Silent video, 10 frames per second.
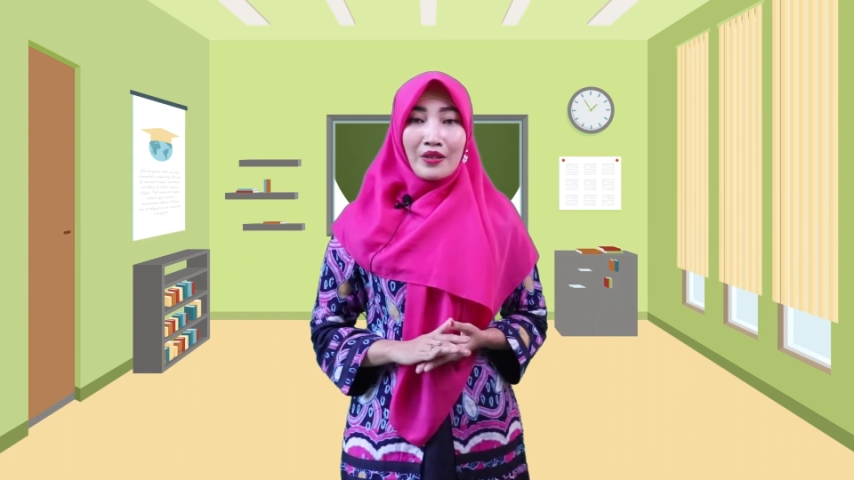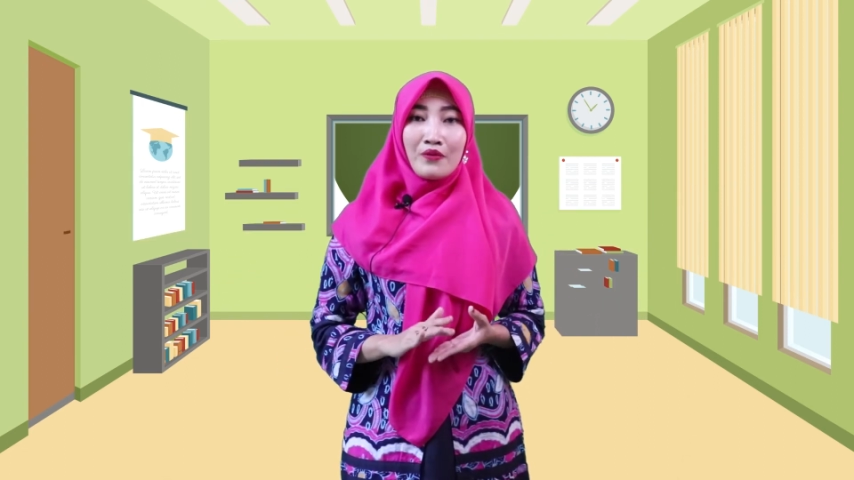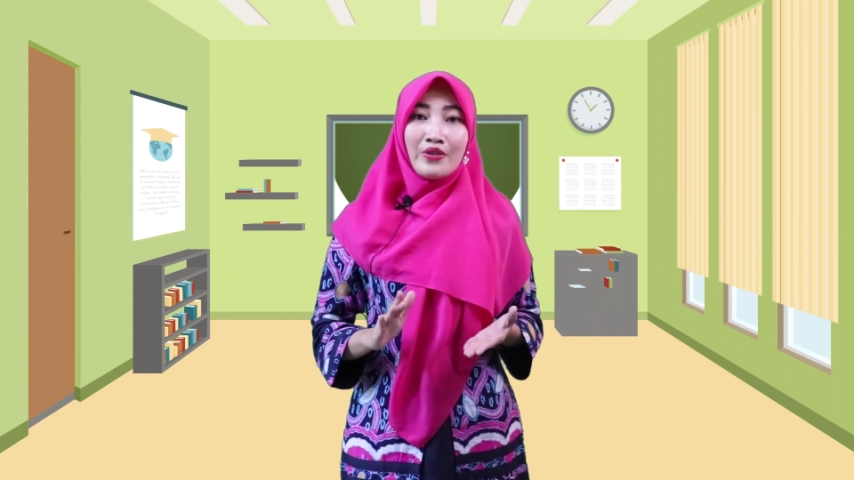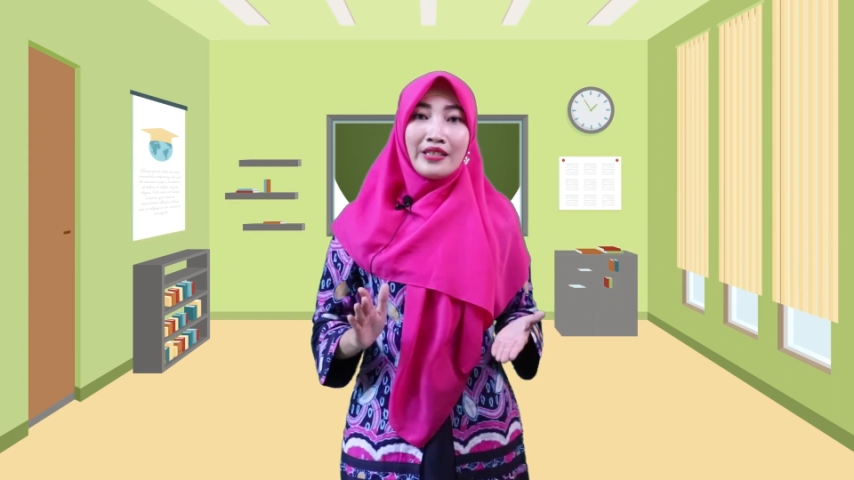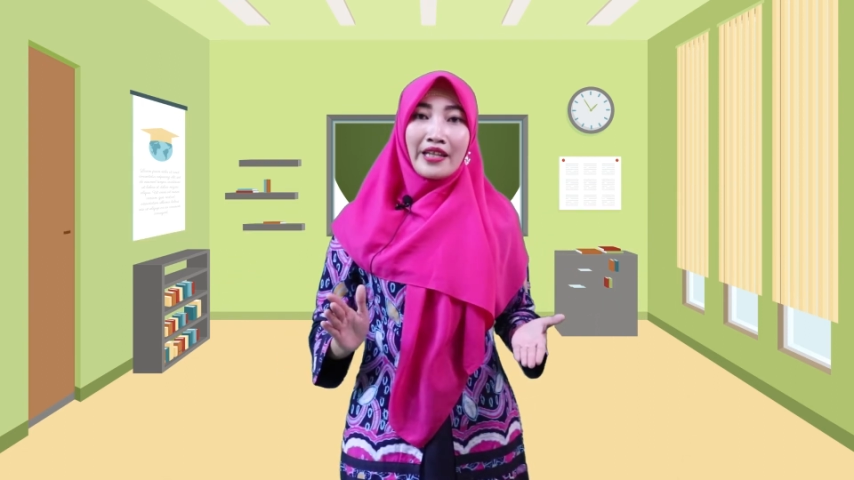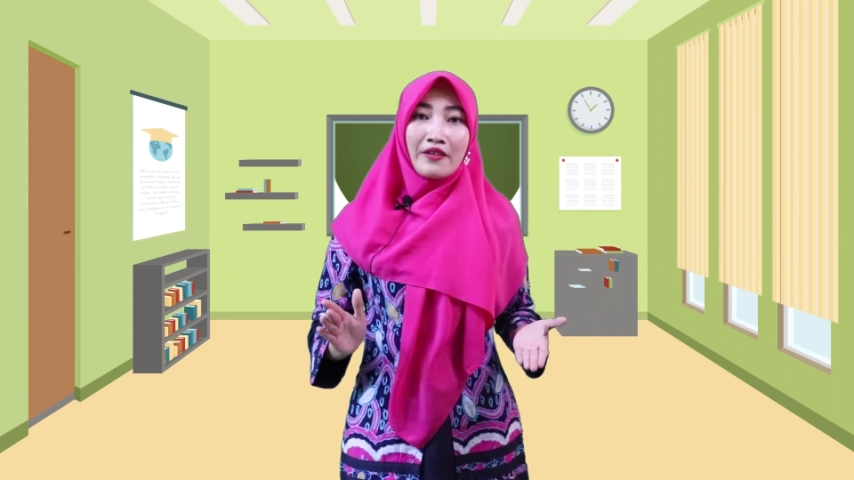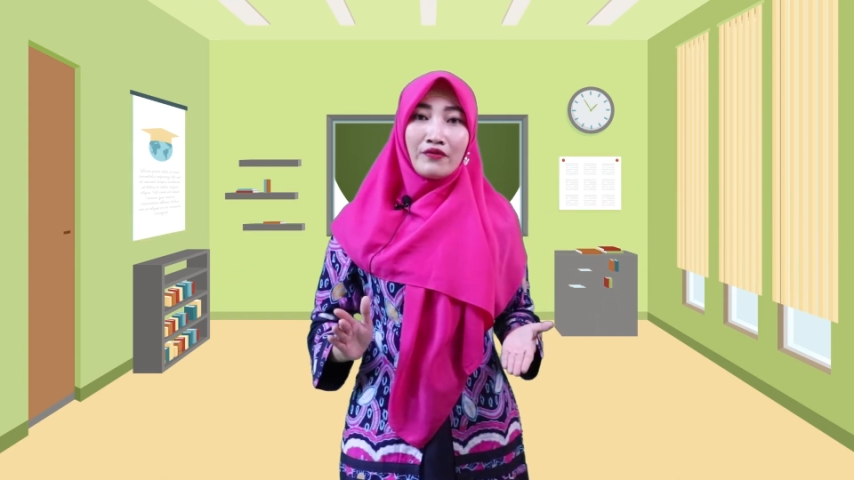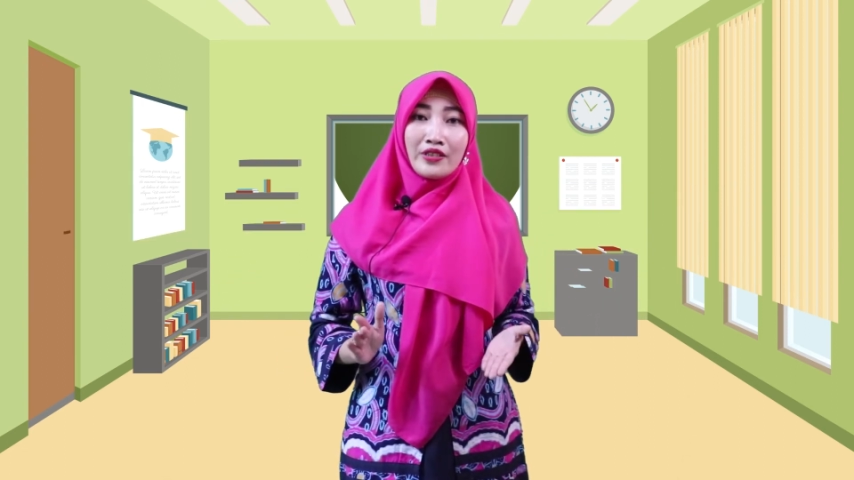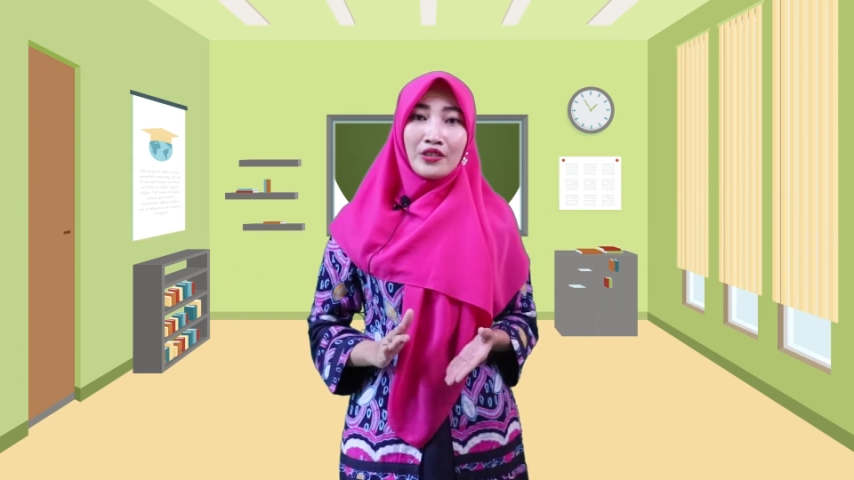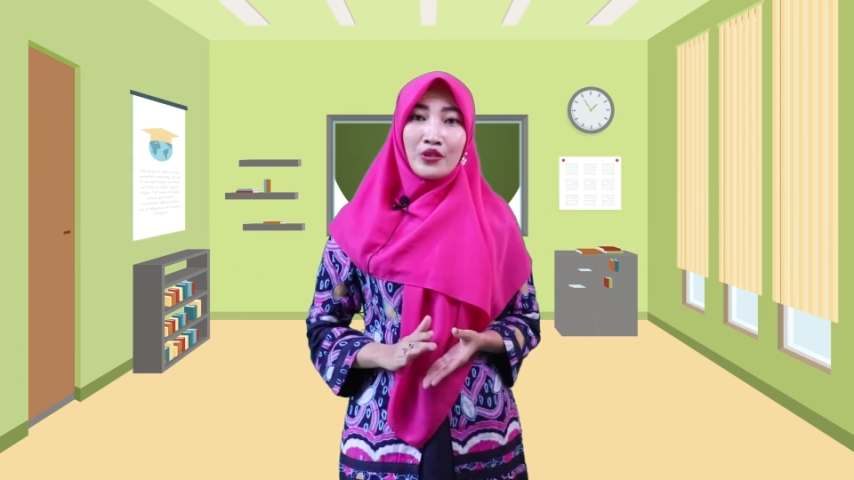we
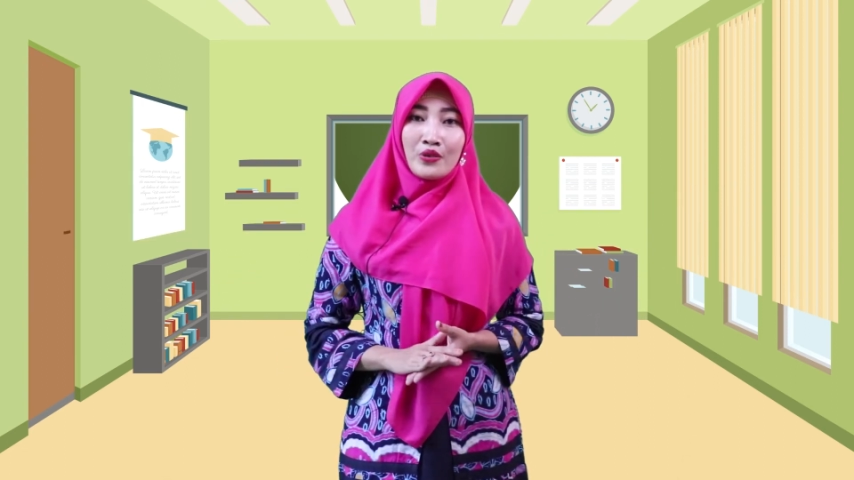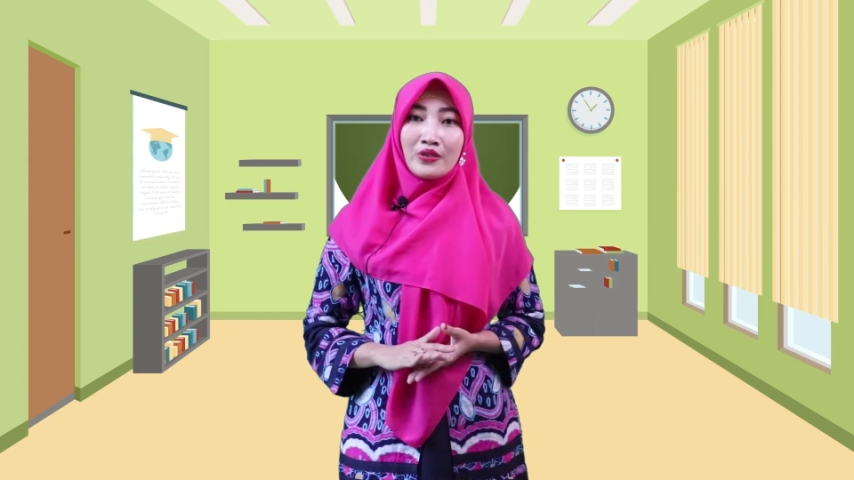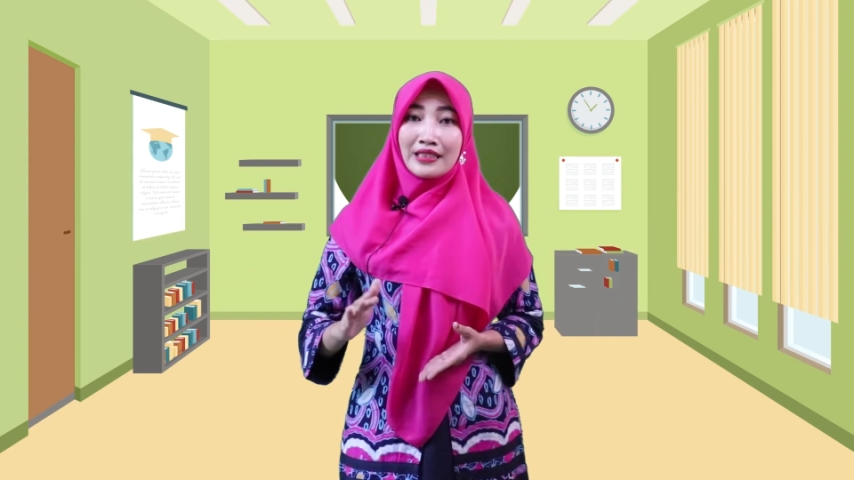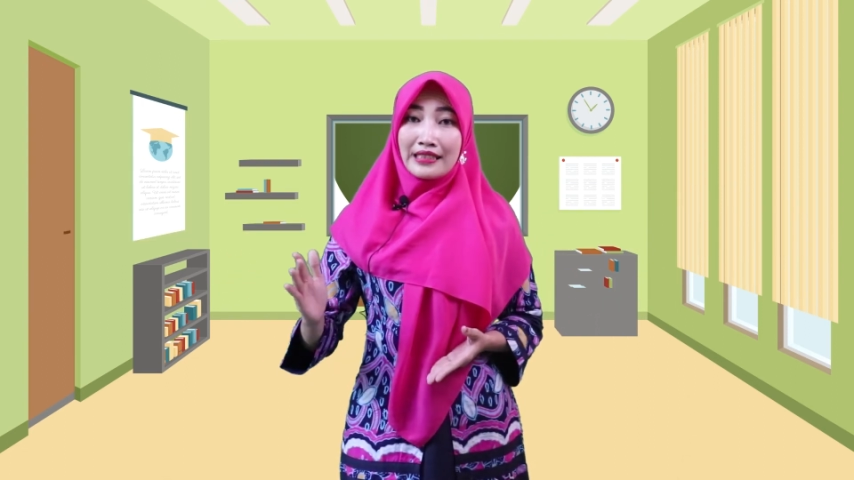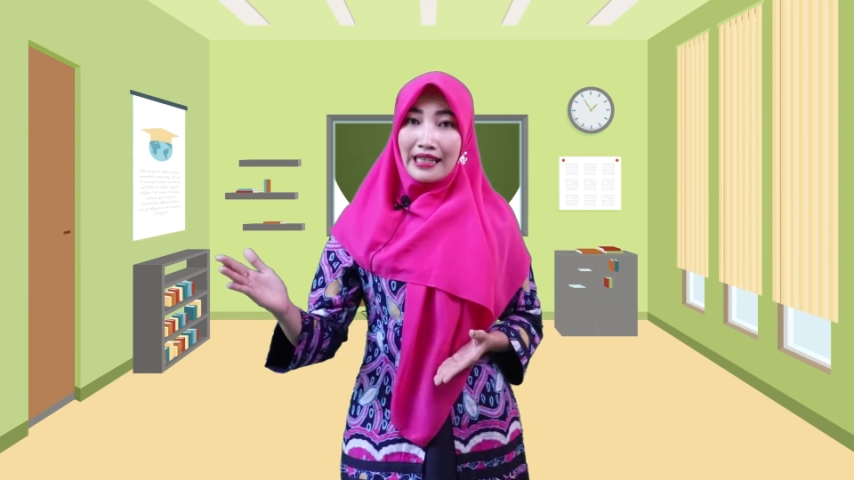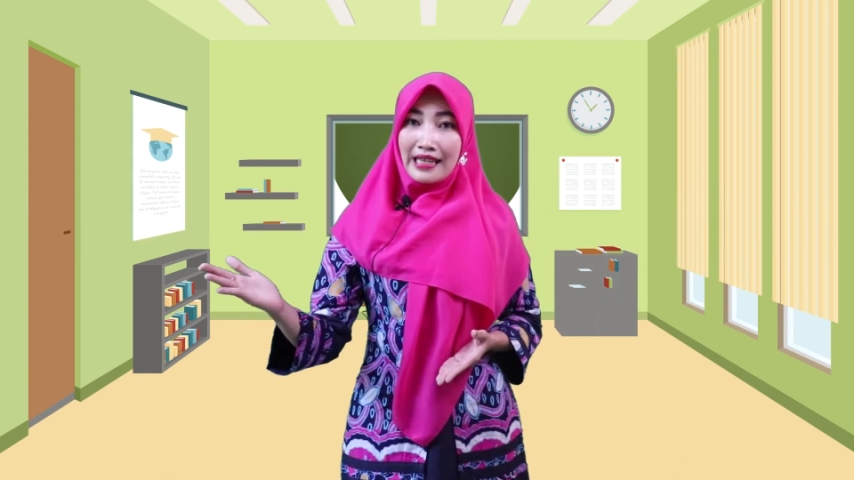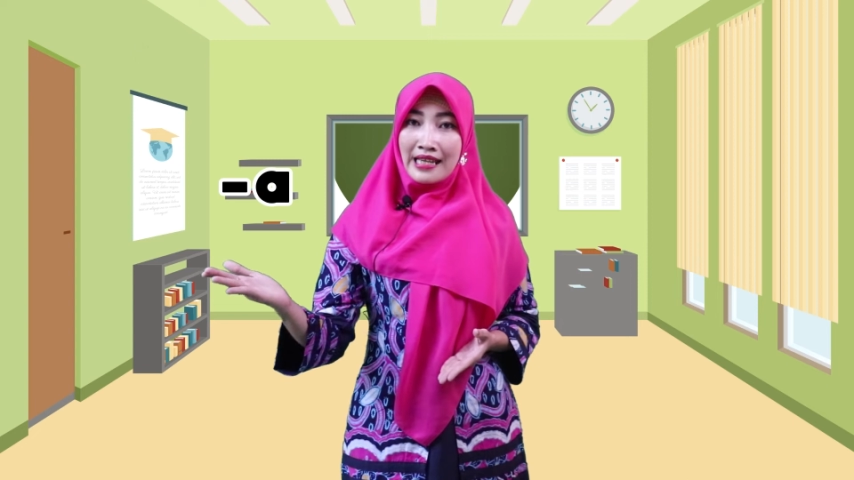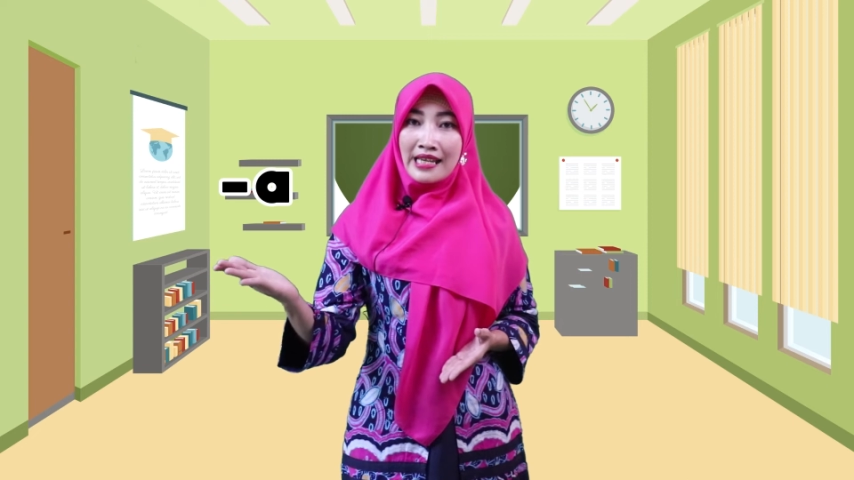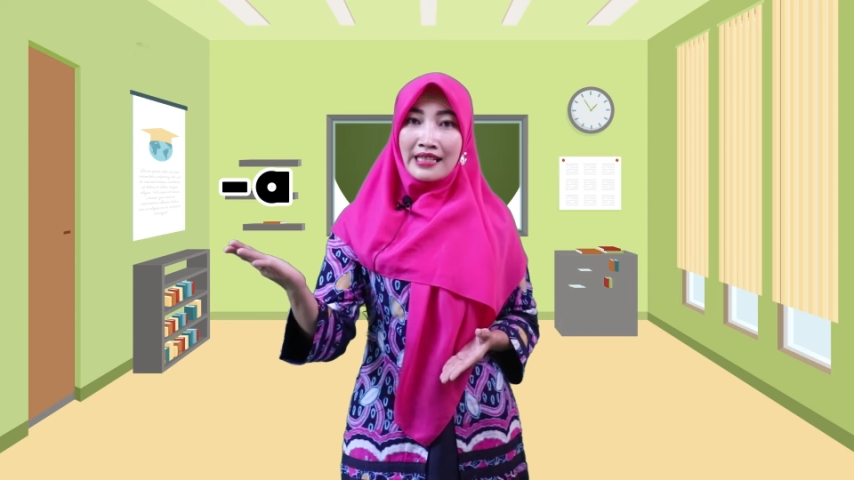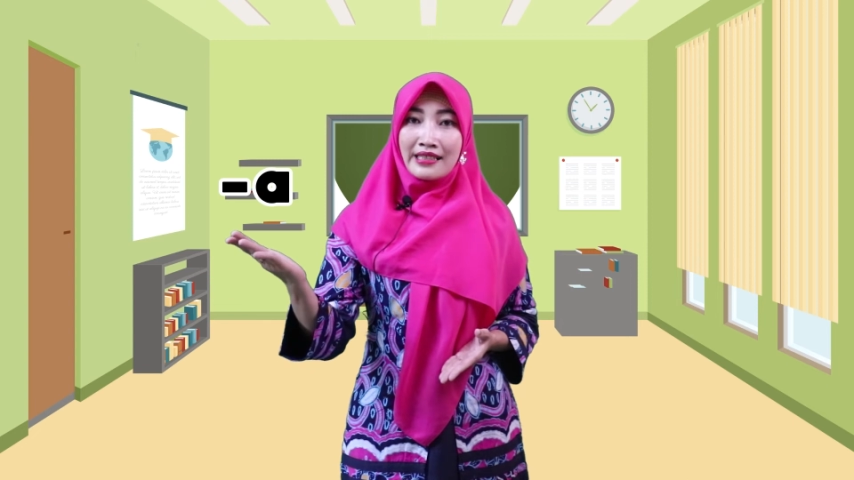never use
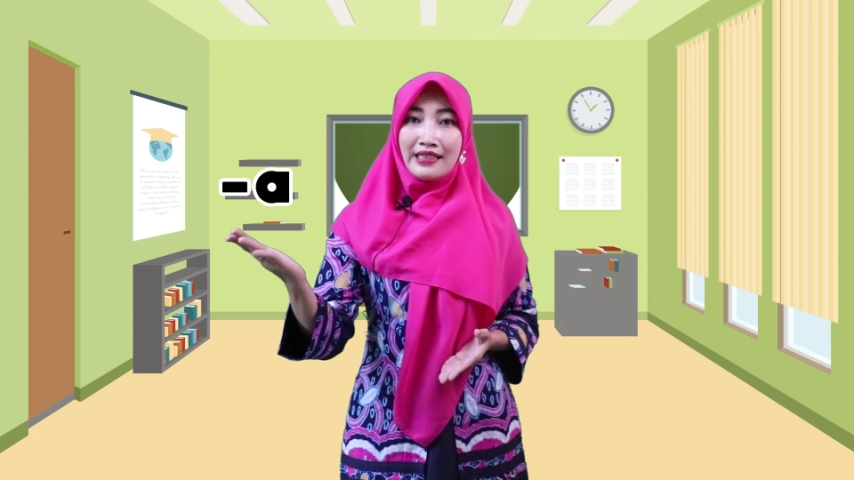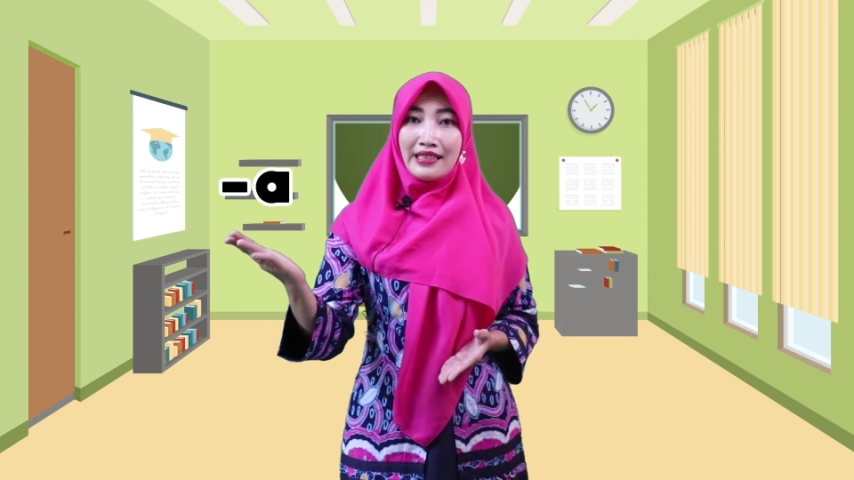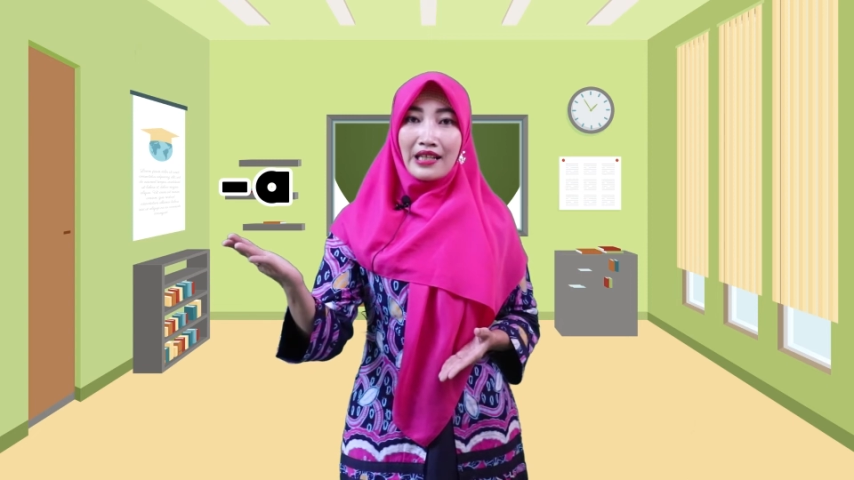A